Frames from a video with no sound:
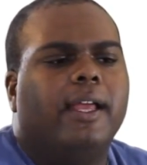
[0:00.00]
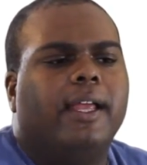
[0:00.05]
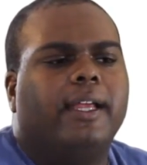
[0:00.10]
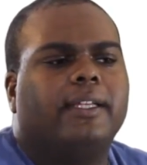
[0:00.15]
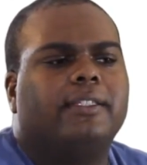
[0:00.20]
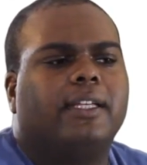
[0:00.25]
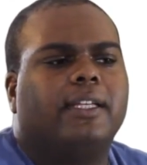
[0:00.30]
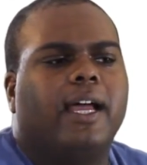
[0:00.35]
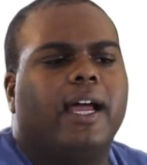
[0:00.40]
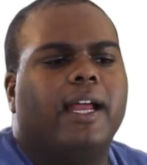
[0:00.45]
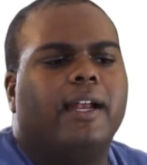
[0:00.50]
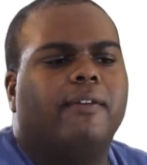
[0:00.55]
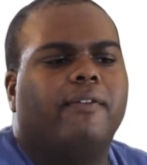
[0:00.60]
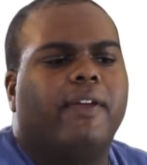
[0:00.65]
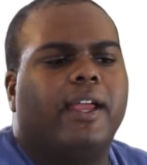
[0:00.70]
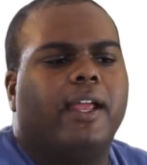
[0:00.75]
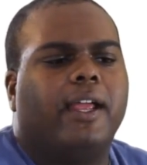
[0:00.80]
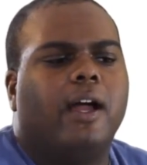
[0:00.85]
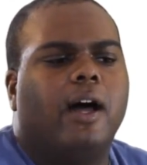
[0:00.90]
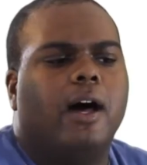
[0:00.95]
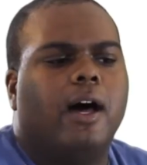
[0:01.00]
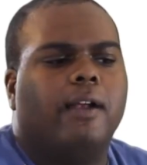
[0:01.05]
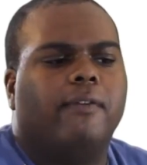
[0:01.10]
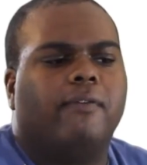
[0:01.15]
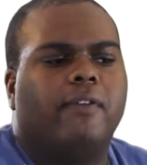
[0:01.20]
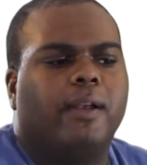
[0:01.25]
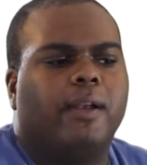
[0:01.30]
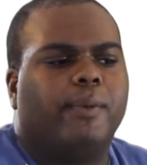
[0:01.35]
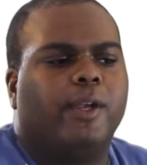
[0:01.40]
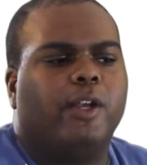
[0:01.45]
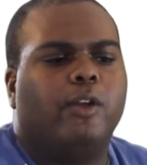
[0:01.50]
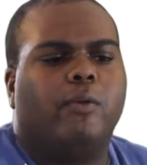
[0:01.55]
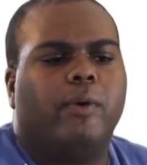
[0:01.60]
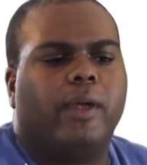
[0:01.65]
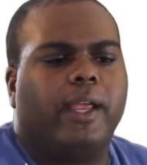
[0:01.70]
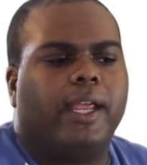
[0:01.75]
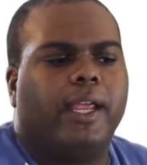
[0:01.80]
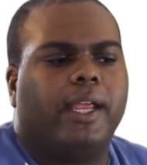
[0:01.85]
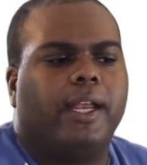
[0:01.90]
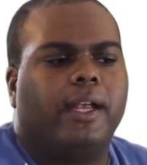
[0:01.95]
is kind of a conflict
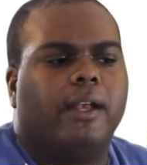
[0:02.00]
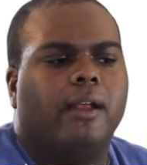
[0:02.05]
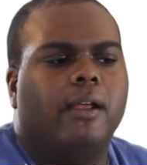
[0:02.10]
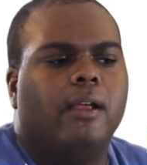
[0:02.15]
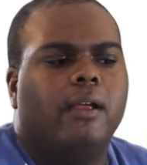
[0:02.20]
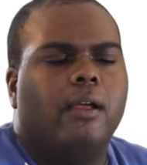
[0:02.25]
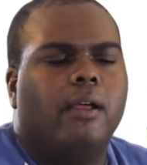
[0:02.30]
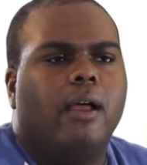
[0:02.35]
between,